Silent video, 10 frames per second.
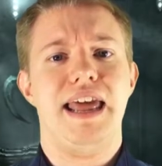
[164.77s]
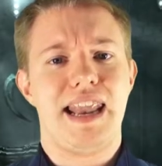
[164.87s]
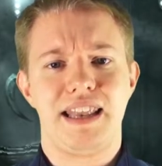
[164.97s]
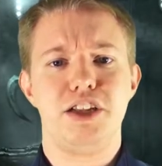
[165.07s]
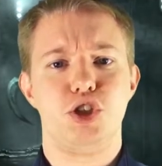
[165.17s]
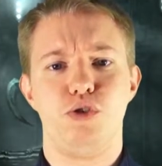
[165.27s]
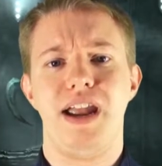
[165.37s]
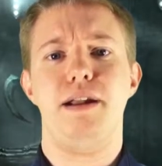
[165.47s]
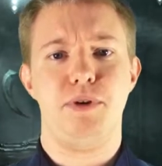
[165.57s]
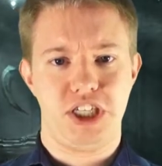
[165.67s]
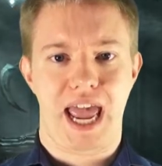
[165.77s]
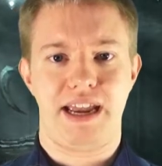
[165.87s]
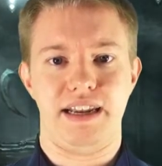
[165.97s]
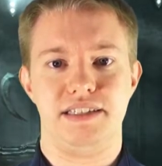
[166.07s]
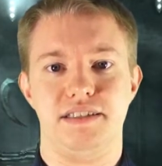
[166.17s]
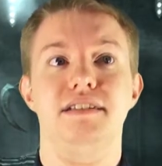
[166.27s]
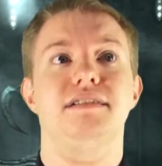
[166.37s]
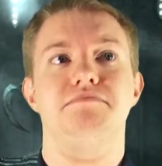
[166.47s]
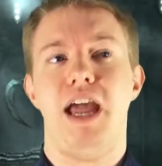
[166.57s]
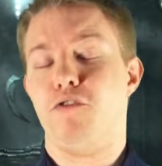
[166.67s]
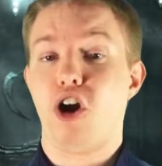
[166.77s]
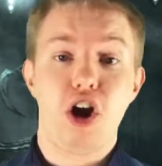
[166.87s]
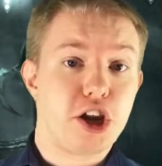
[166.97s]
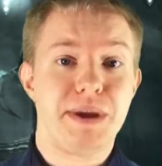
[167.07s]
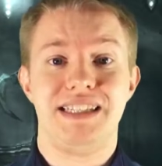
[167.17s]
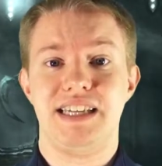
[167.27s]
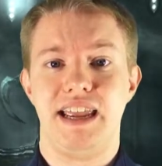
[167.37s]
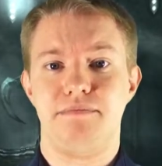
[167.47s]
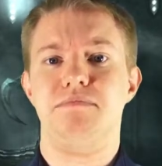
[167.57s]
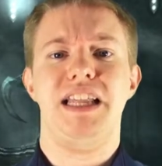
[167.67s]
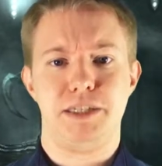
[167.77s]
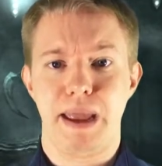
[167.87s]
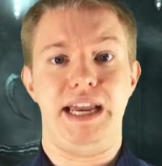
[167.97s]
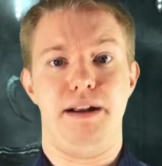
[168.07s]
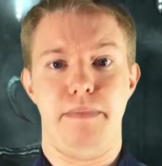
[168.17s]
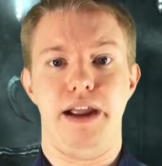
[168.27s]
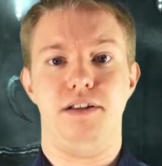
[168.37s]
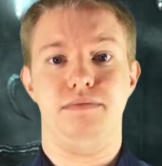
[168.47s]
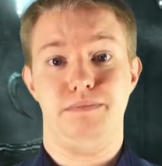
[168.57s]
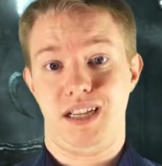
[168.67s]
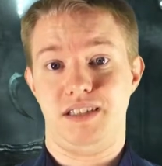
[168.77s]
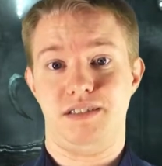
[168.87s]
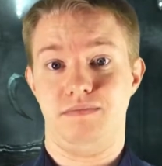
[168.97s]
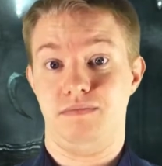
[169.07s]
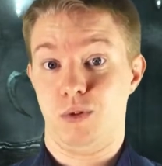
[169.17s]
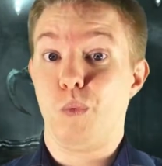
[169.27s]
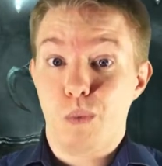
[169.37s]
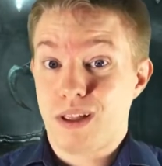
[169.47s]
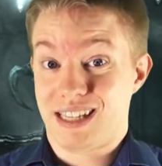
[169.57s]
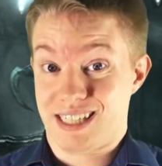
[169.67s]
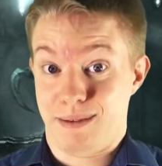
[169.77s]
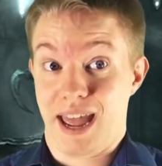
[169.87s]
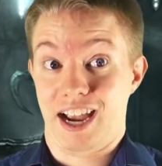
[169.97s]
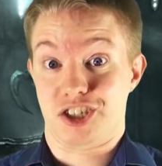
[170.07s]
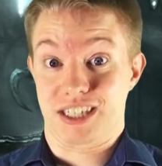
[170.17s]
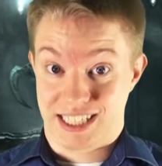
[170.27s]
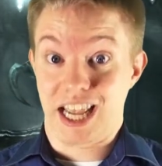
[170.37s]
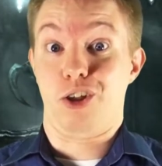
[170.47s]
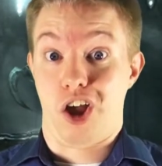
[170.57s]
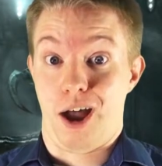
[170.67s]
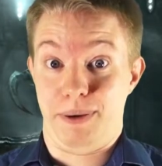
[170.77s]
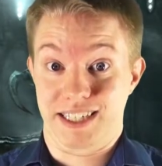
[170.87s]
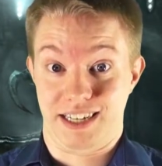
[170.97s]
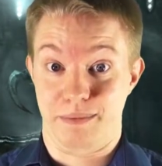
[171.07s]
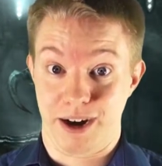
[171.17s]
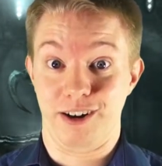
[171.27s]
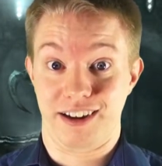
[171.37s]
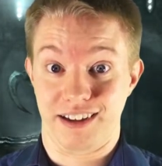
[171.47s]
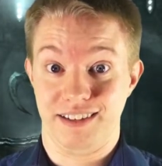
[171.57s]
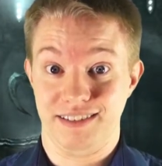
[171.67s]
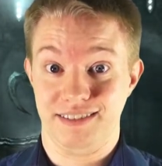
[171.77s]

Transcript: Now let's create a protagonist. And for argument's sake, let's make it a male, because we want this game to actually sell copies in America.